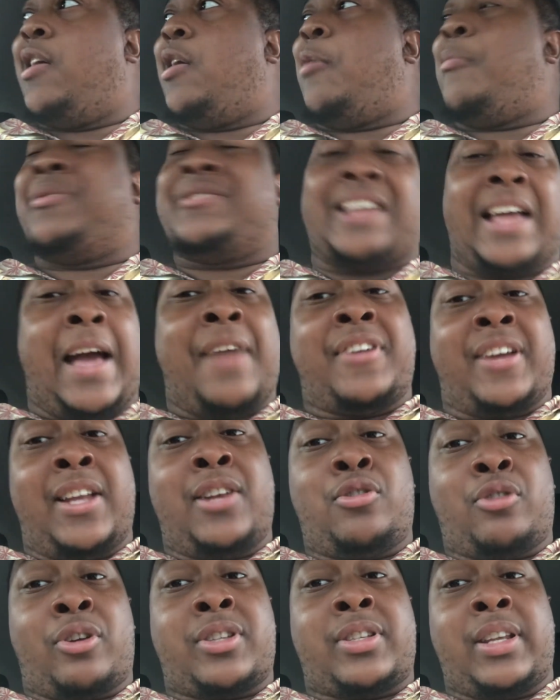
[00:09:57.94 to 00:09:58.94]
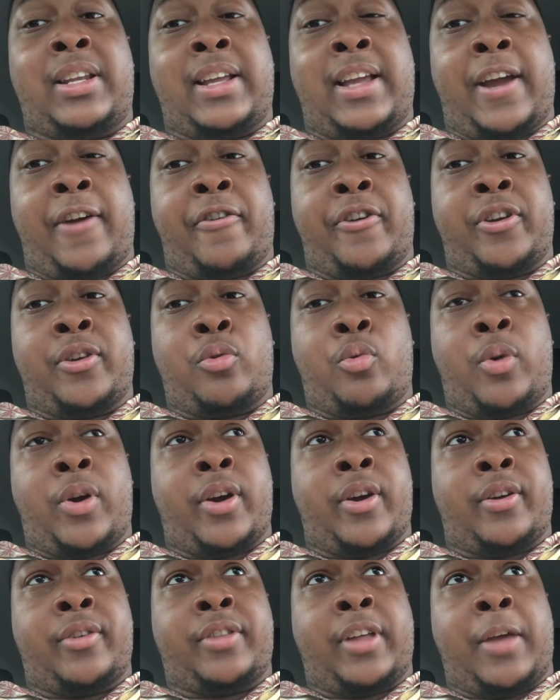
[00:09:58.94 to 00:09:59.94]
But they have an indoor sitting area
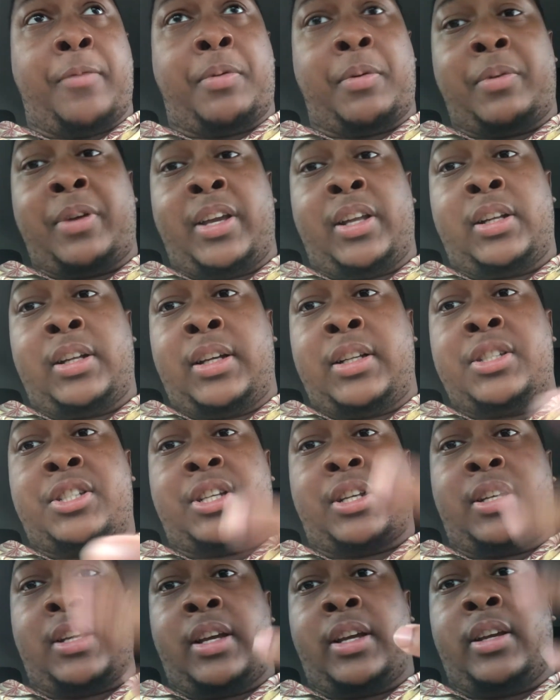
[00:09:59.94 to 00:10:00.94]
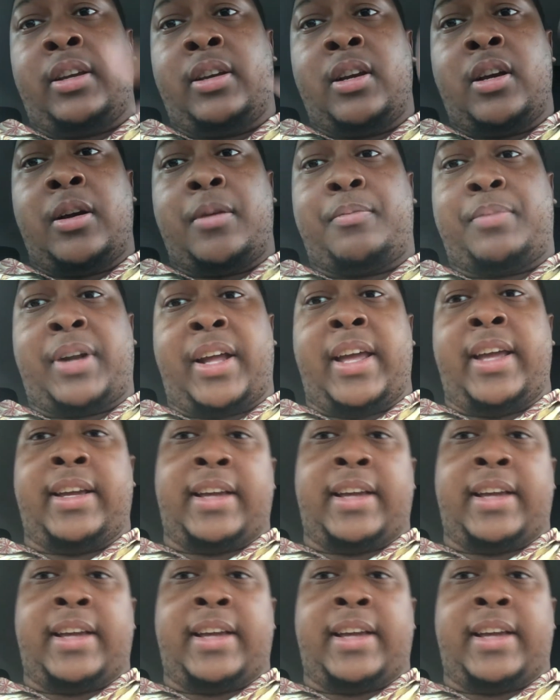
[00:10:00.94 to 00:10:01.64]
where they people eat lunch and they playing